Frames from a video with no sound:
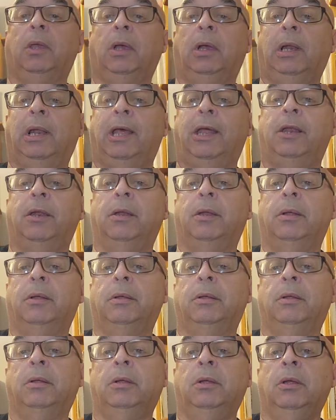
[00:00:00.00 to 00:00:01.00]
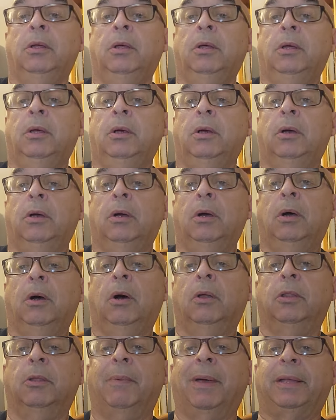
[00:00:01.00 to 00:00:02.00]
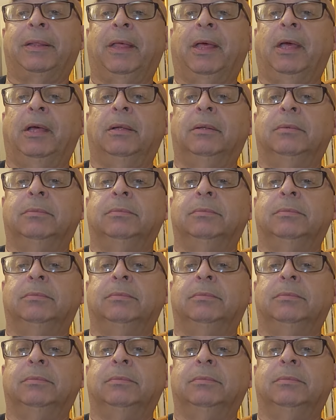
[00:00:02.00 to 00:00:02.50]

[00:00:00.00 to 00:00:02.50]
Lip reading: Glenn on the back there.